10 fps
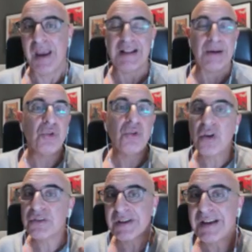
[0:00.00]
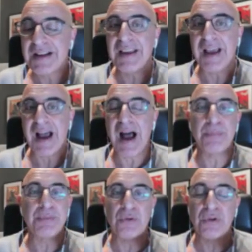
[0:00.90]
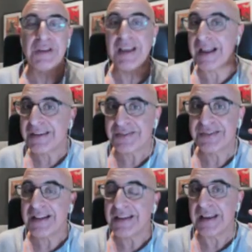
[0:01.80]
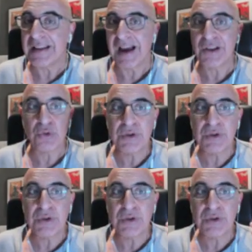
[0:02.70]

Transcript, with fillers: And I'm not really absolutely understanding it. I